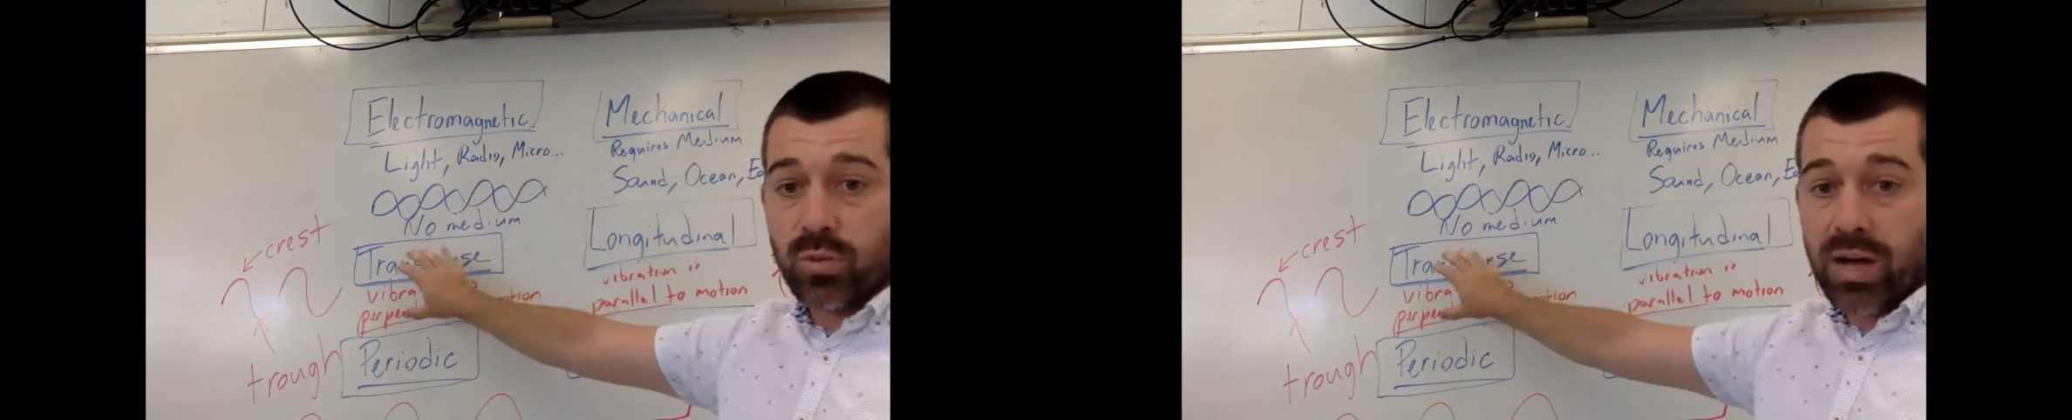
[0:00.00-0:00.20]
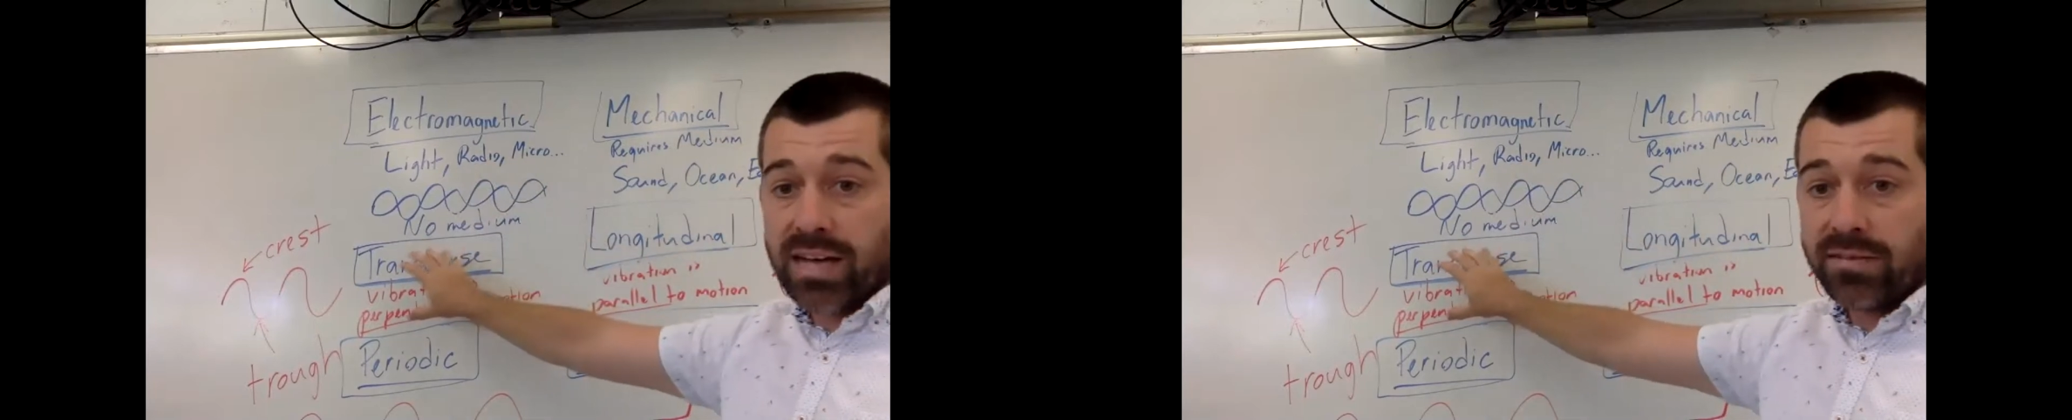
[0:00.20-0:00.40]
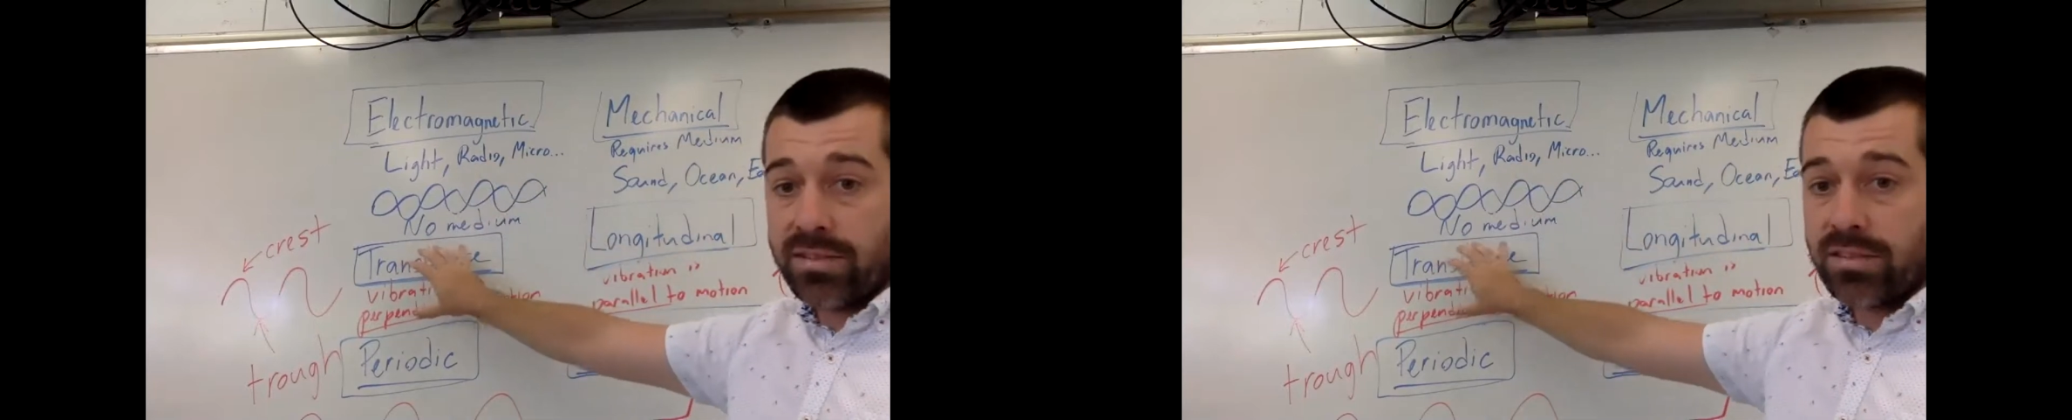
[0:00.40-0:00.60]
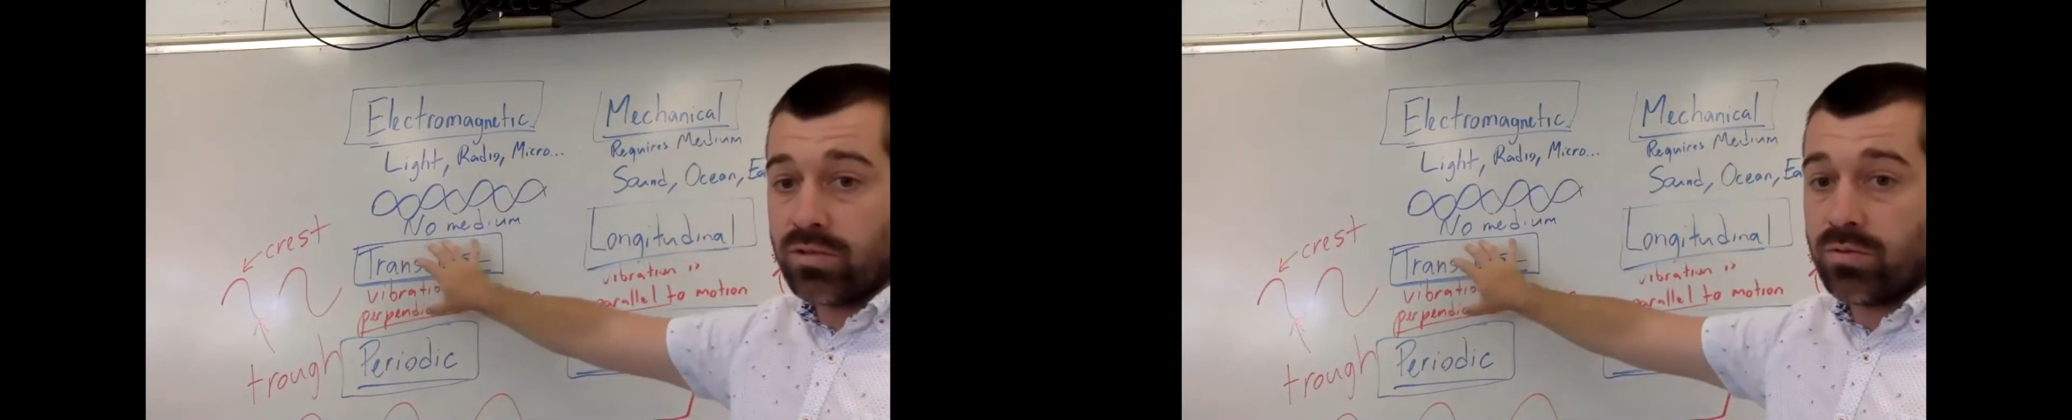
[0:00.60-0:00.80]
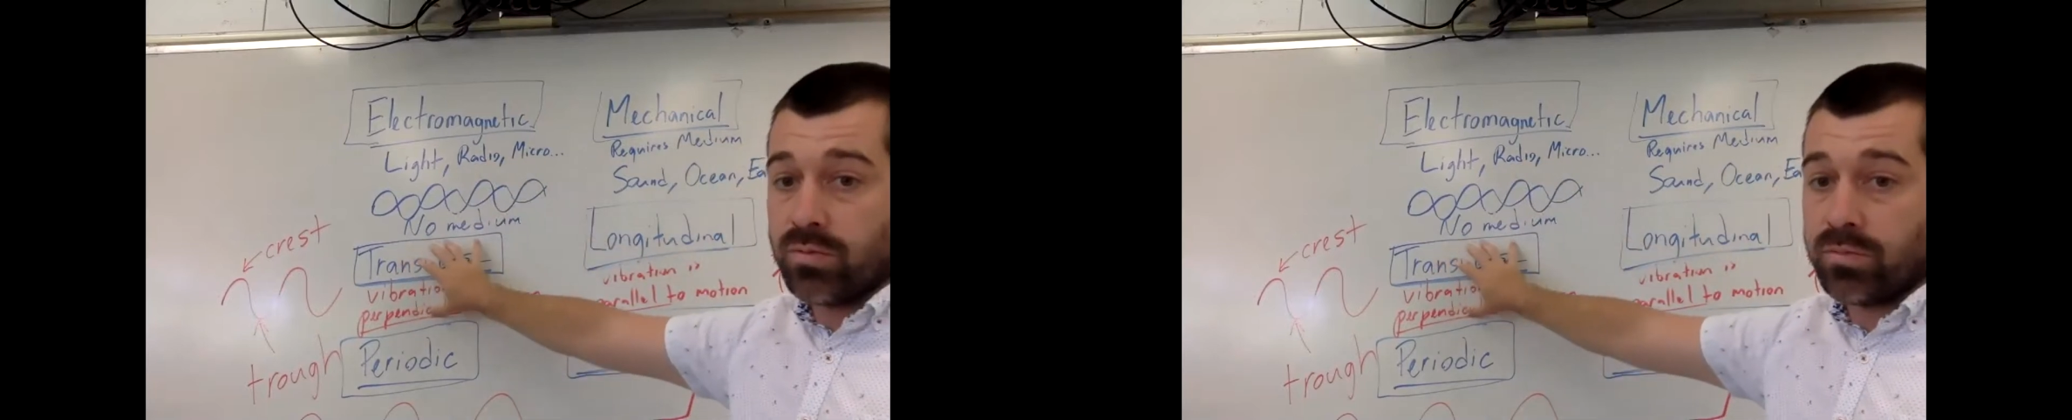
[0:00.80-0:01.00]
waves,
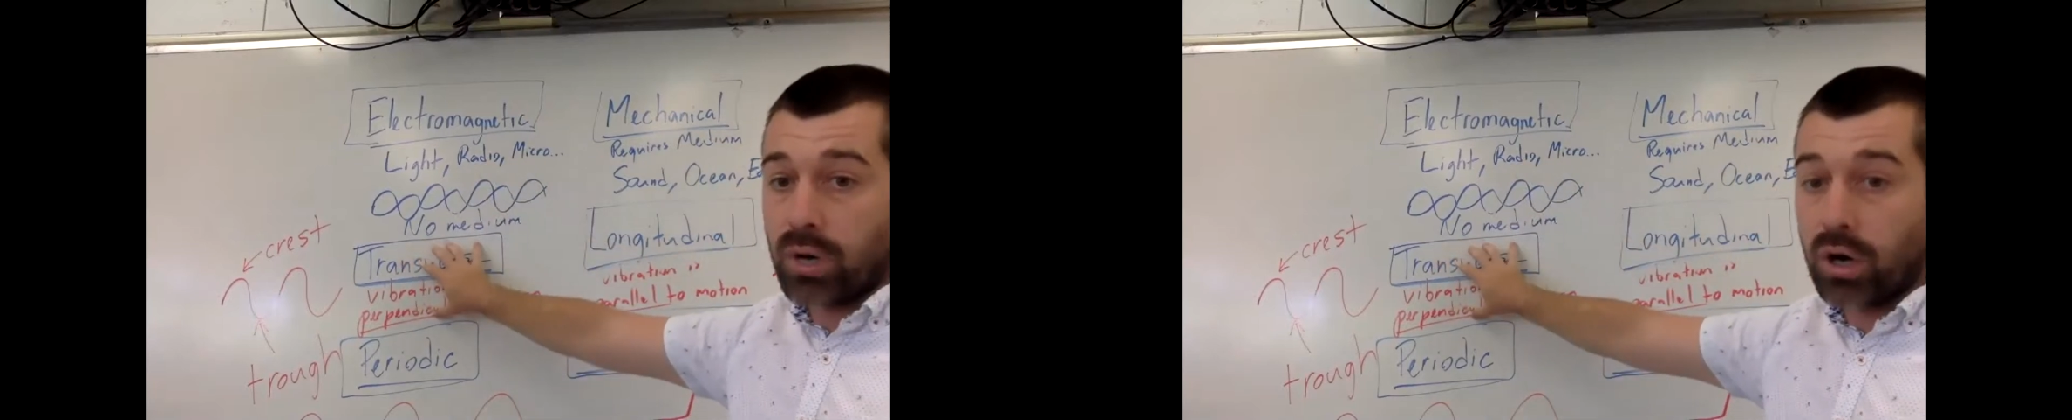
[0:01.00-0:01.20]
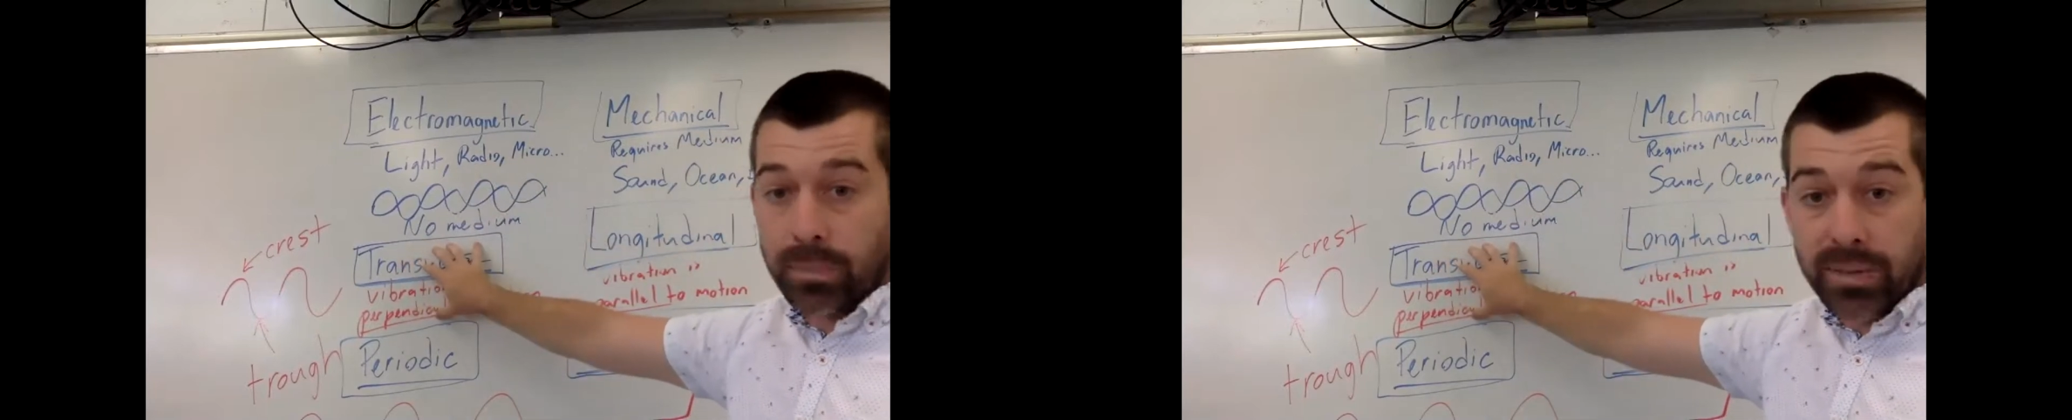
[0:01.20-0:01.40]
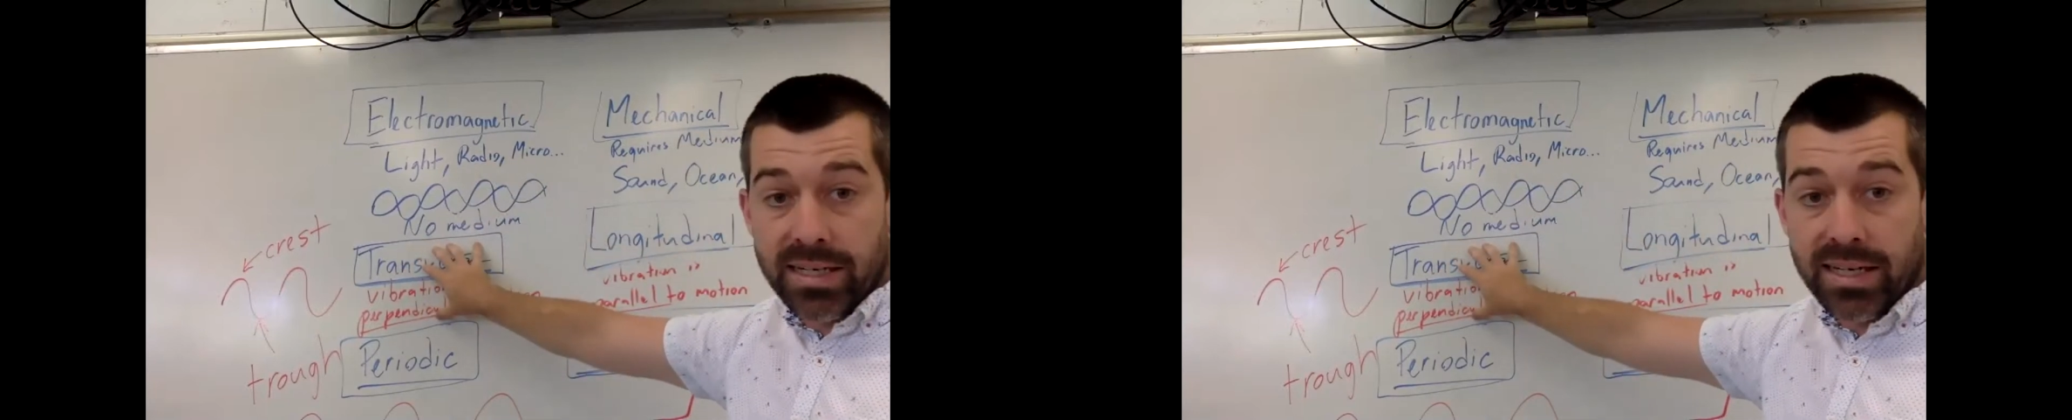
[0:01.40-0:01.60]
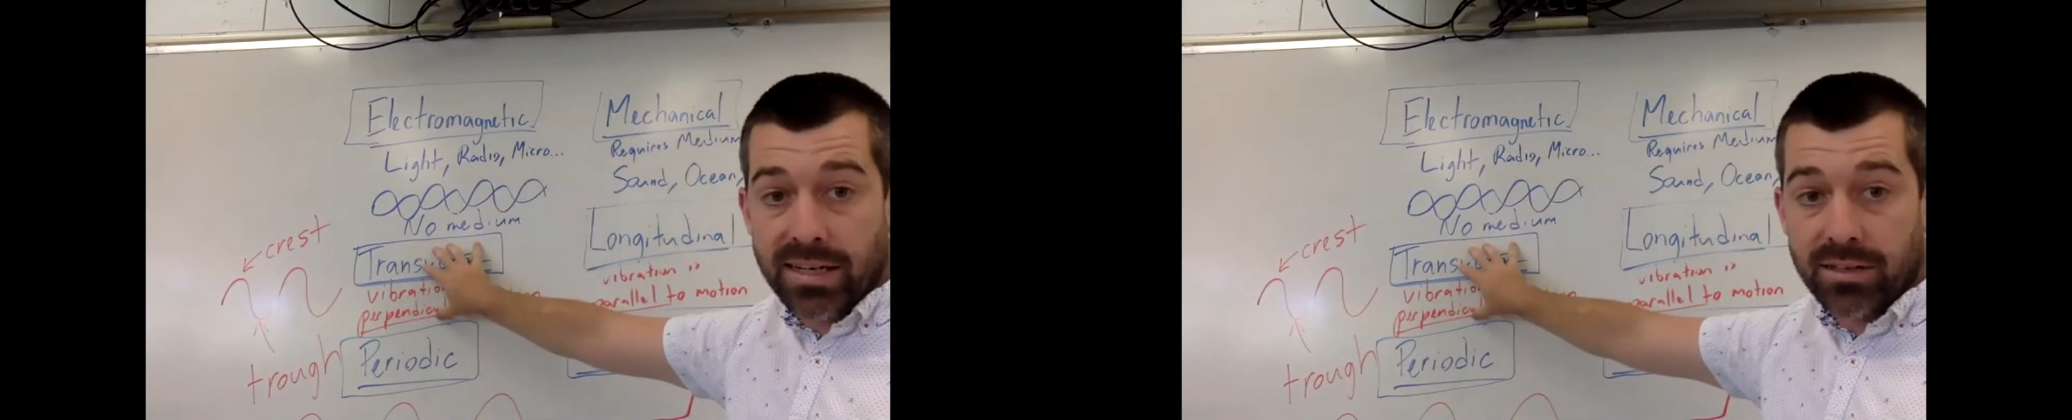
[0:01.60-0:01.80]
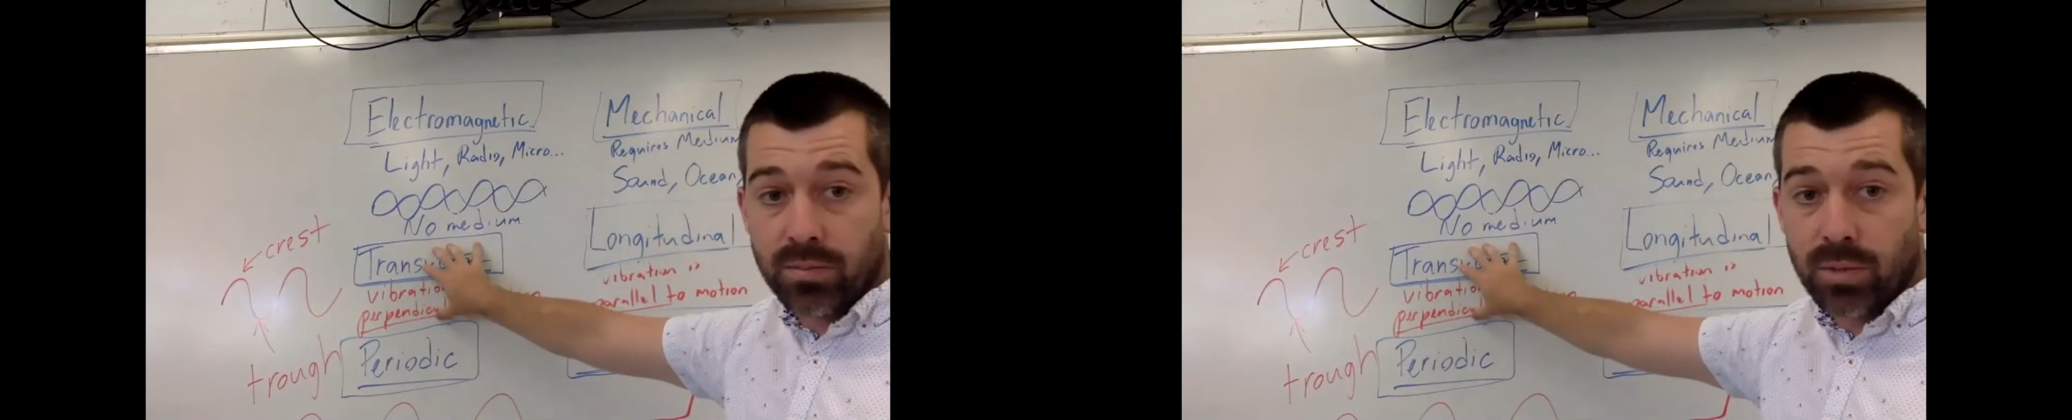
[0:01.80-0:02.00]
you have perpendicular